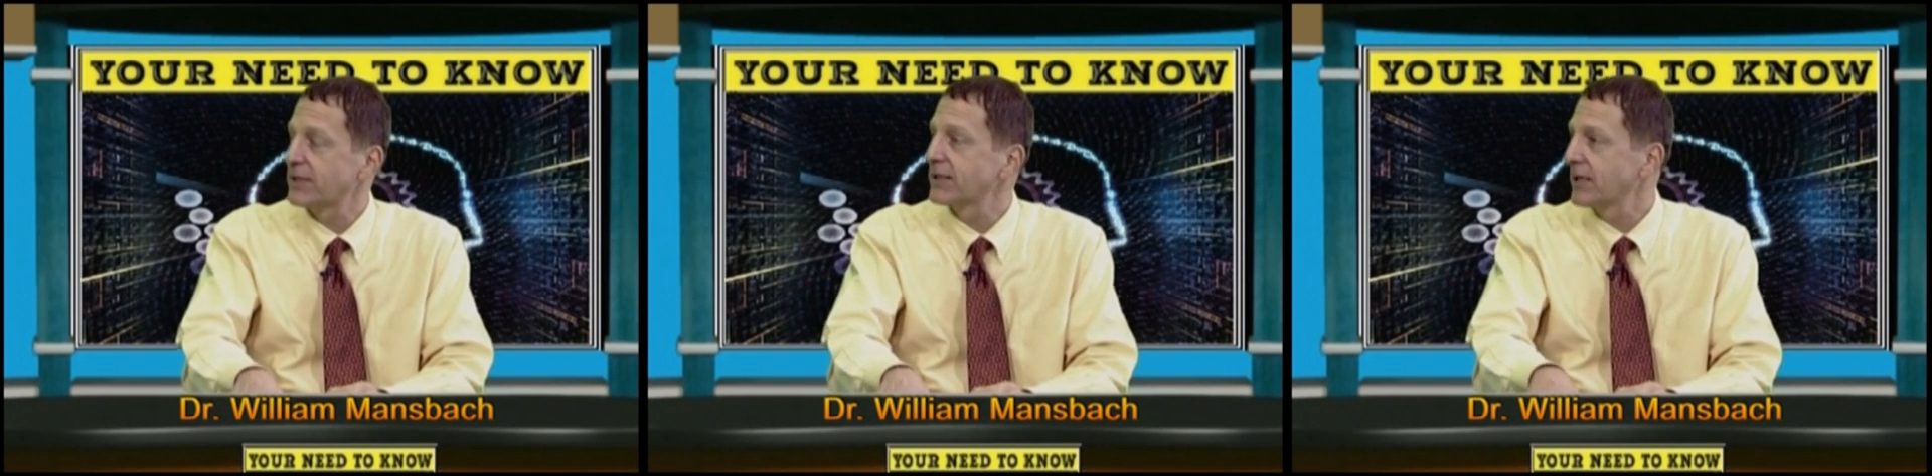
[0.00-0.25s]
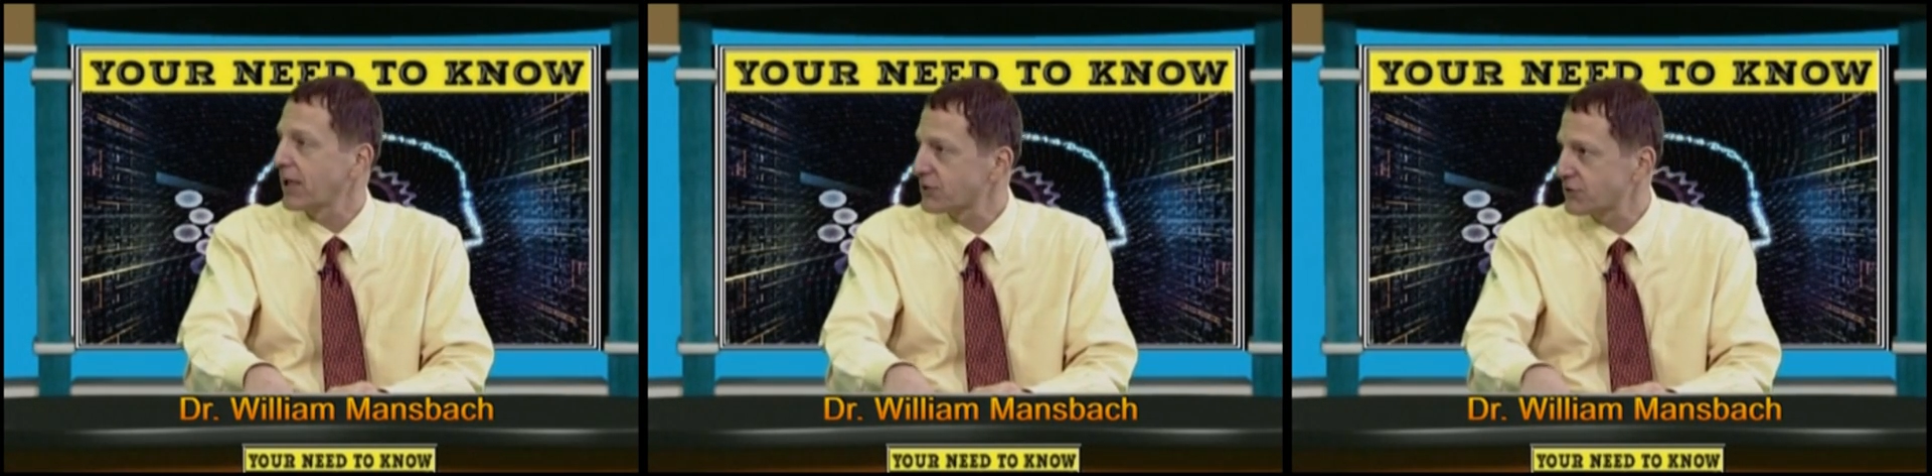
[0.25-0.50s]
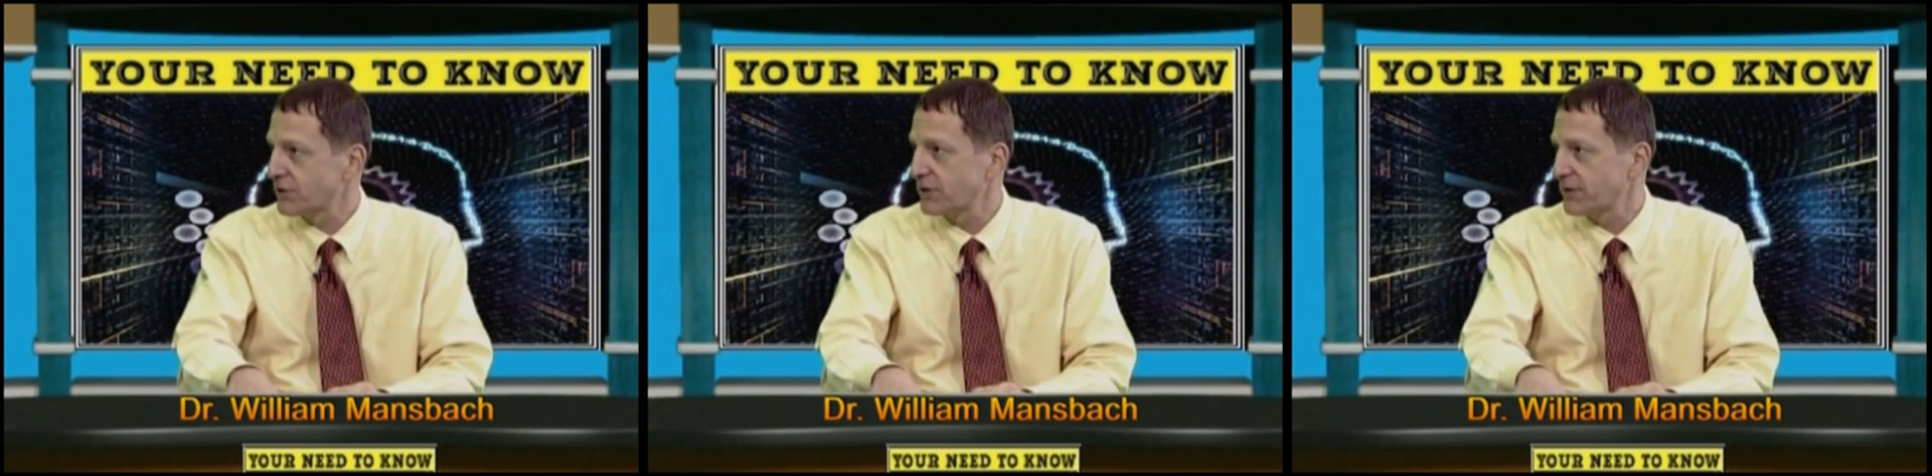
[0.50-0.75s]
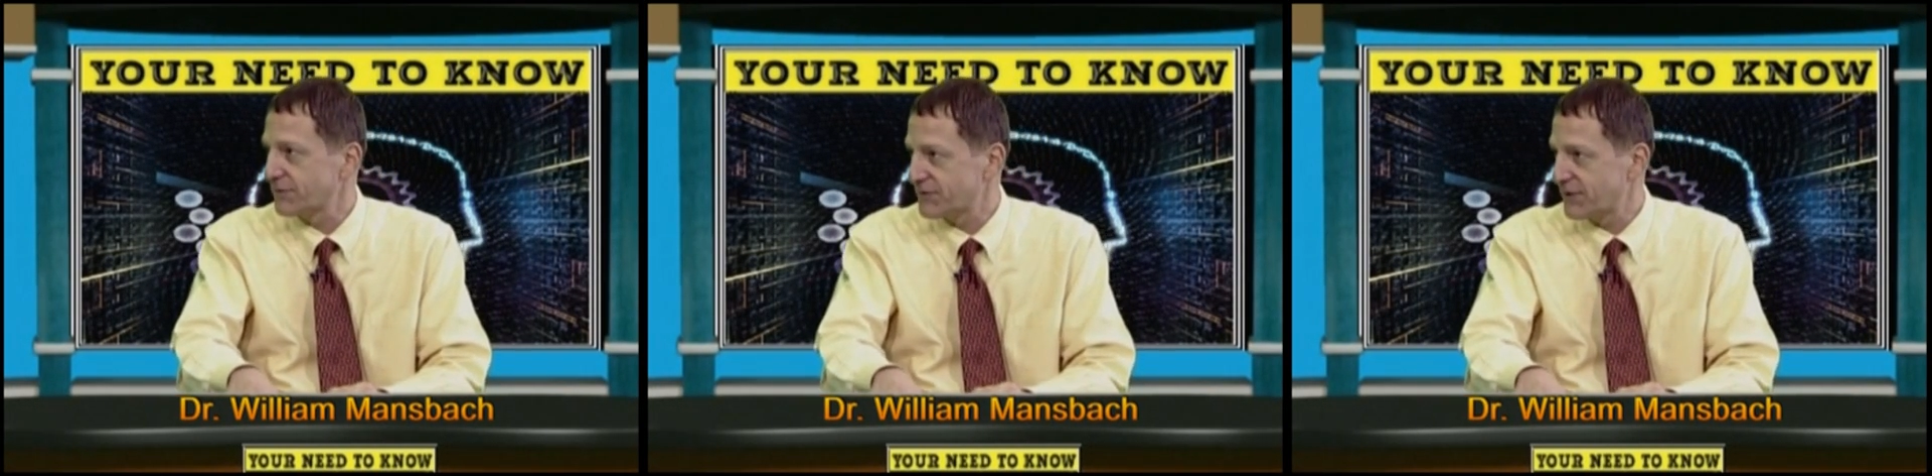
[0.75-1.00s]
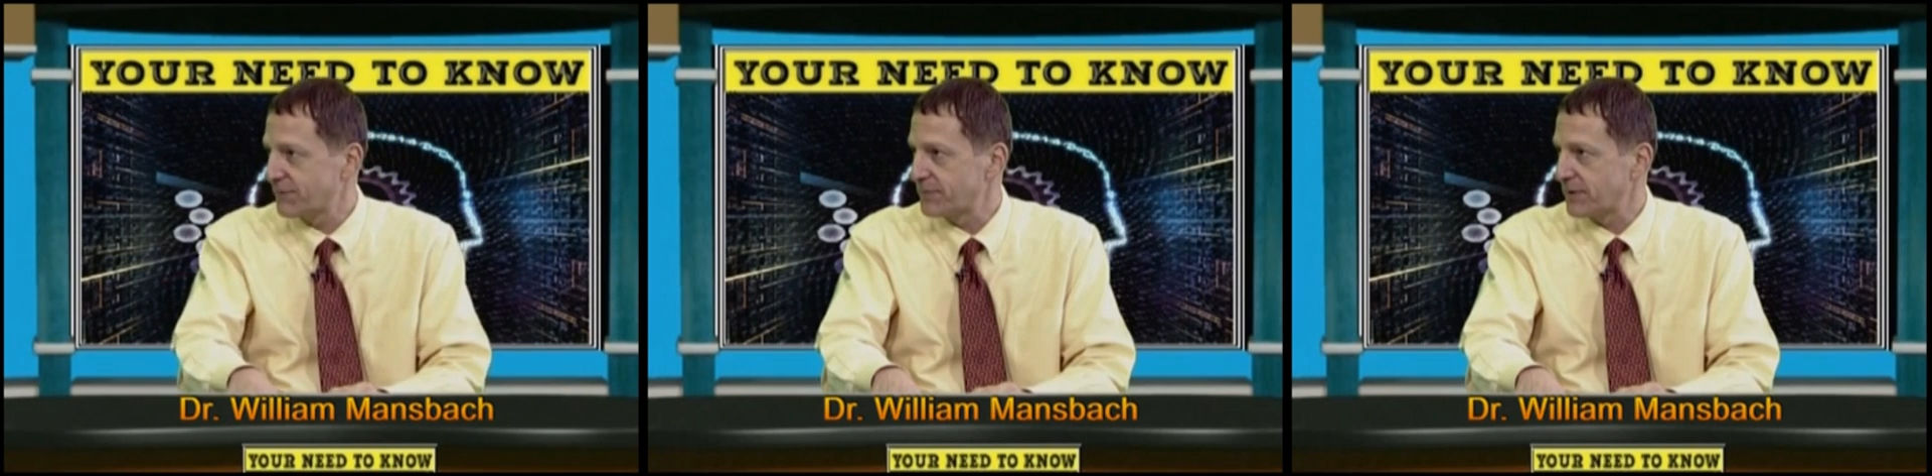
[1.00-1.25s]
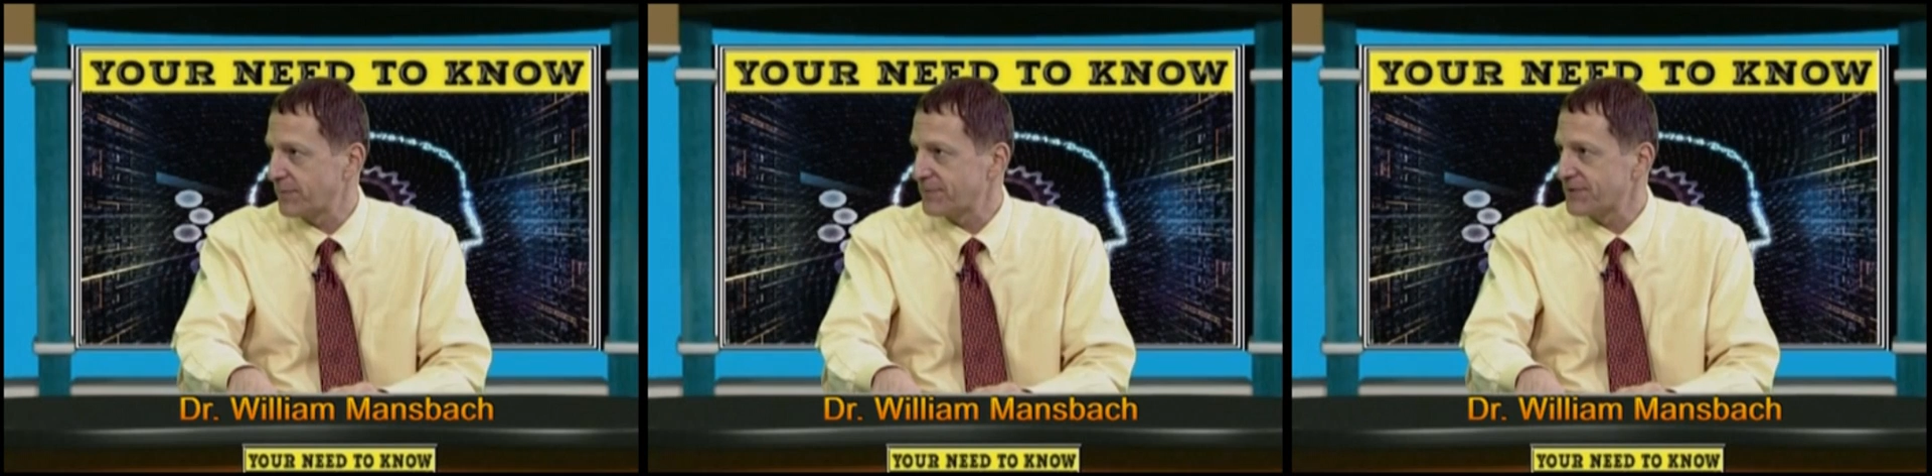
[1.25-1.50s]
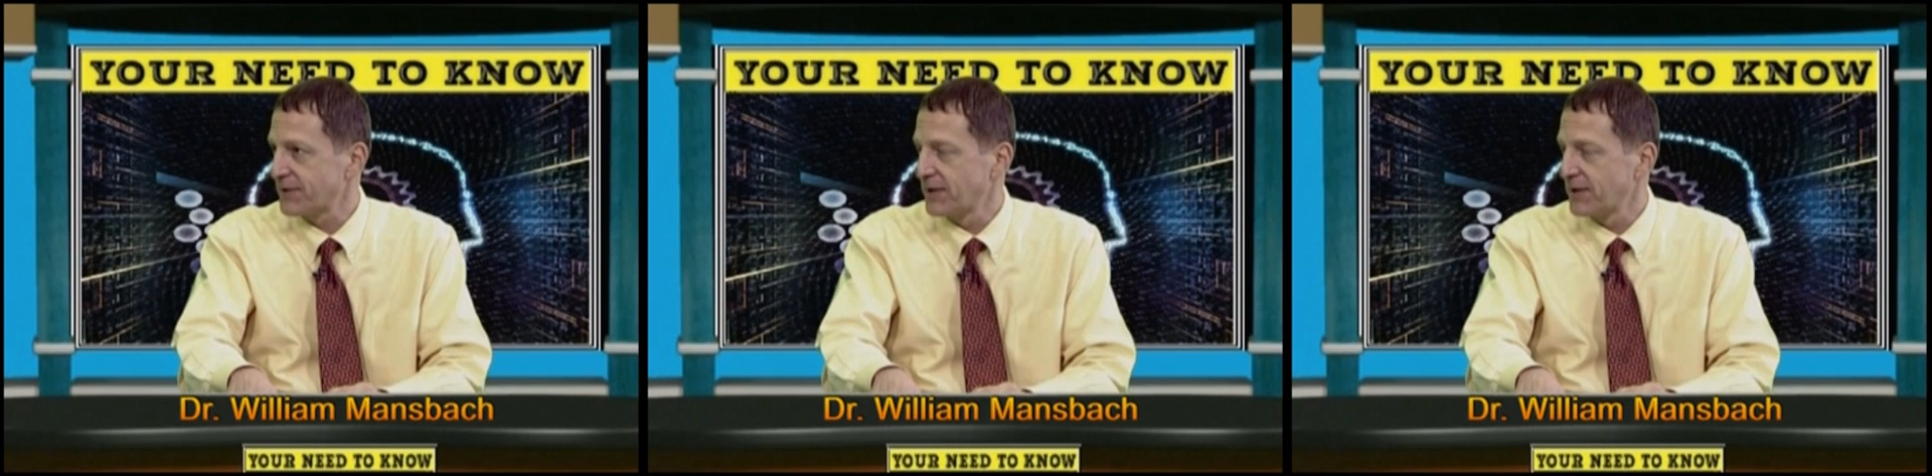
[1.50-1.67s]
collection of symptoms.